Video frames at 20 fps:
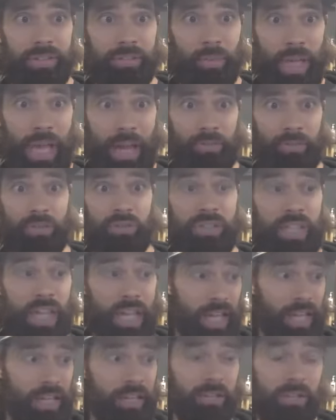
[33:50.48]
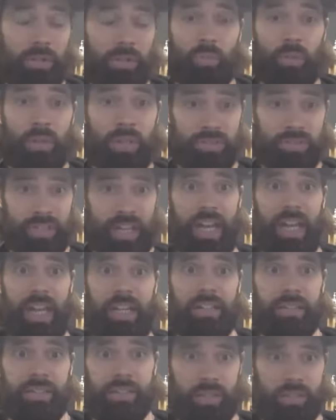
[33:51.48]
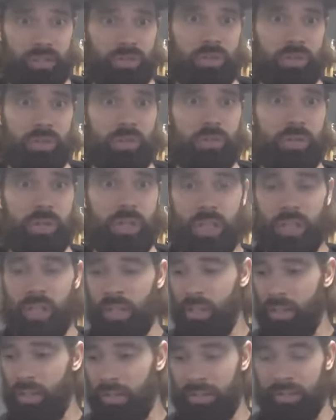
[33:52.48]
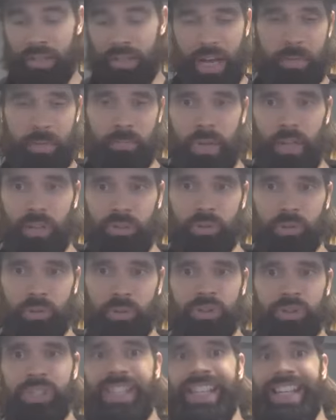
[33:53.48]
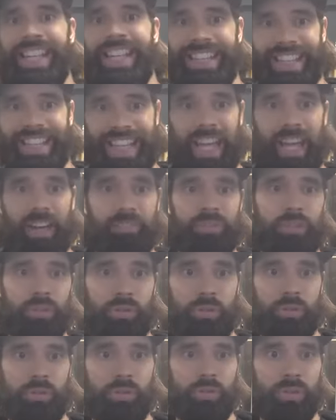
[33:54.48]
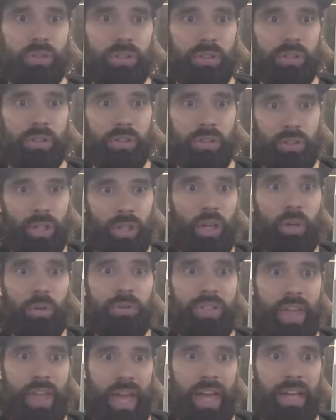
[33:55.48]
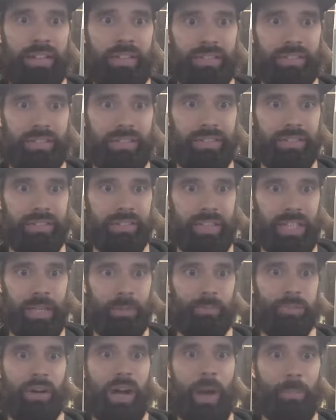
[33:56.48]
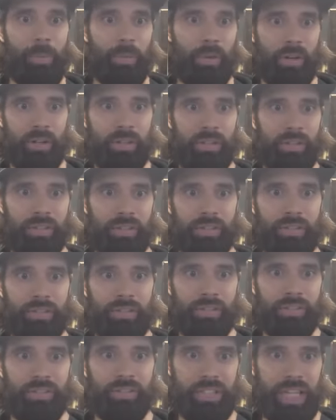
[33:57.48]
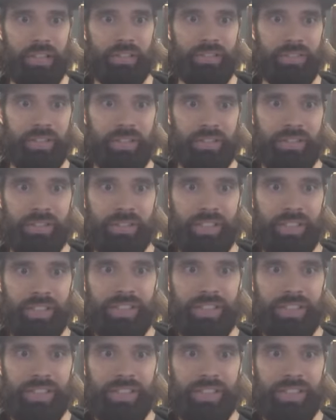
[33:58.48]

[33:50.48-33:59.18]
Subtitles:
We have you stand with tight tissue, tight muscles, and then have you load that in proper skeleton,